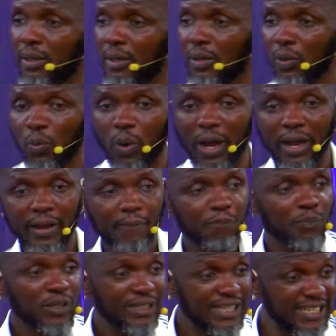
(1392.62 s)
Why?
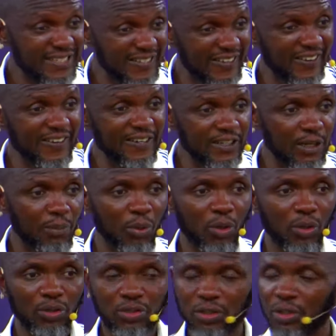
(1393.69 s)
They screen the
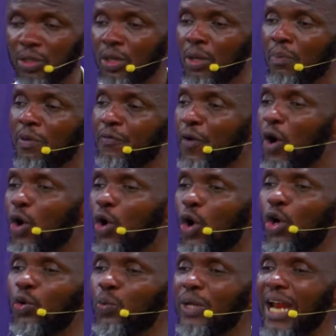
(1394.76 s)
blood. Before
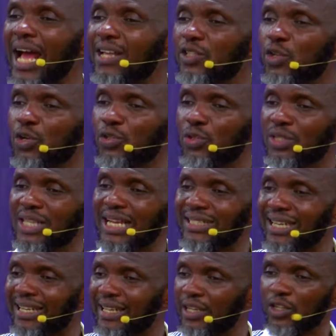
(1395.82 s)
God will ask us to start
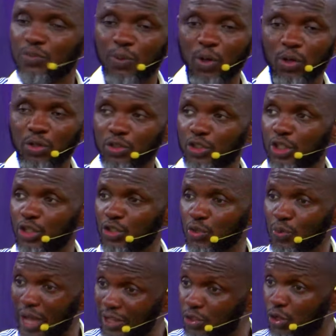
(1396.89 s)
taking his blood, Jesus
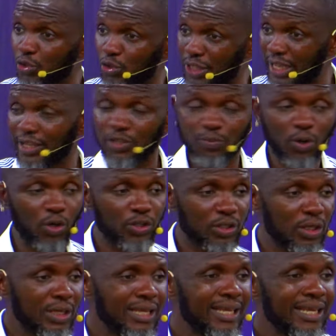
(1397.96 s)
will ask us to take his blood,
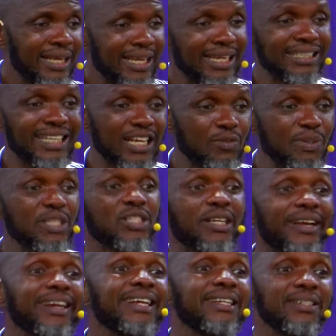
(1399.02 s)
it has been
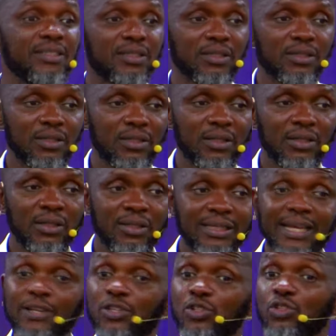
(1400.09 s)
screened.
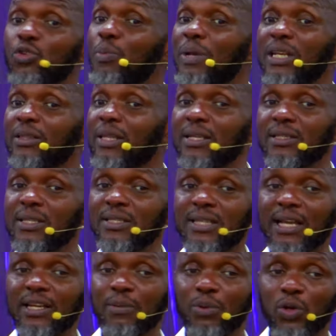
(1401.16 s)
There is so many things
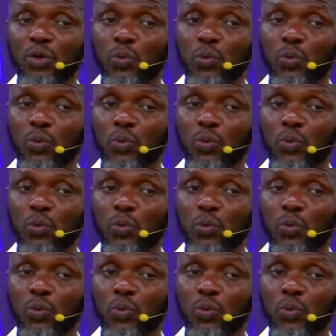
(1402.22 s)
inside the blood.